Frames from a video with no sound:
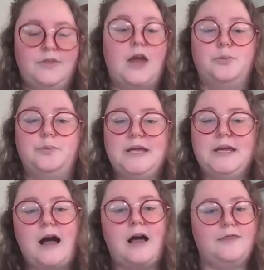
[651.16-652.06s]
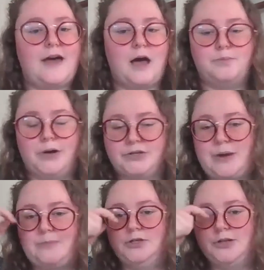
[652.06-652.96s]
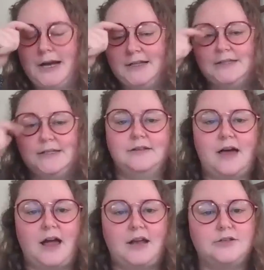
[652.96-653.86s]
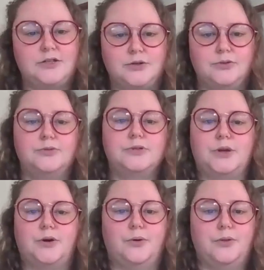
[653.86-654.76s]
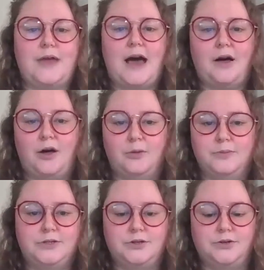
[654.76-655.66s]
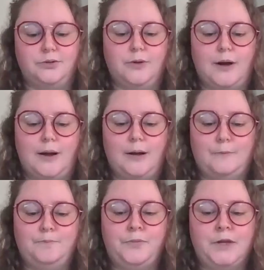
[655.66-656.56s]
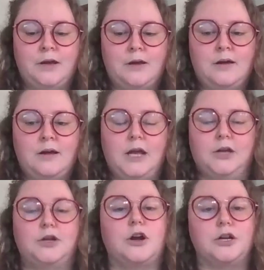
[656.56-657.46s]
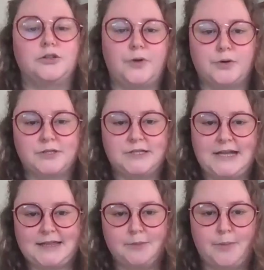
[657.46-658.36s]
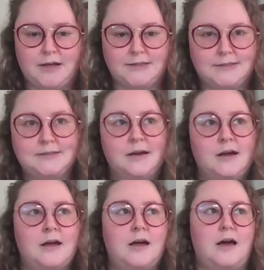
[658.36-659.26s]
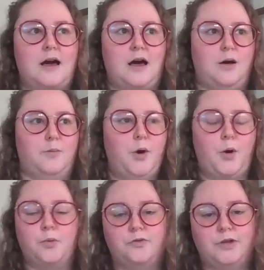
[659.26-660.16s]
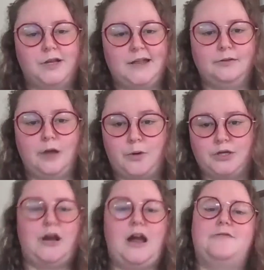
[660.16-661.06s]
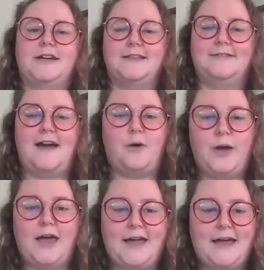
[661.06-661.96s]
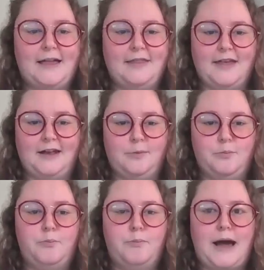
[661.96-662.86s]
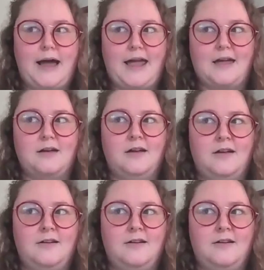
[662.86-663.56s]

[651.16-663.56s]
that'll be on that bus rapid transit line too. So that helps to encourage folks to take the bus, hopefully lower traffic in that way. And then by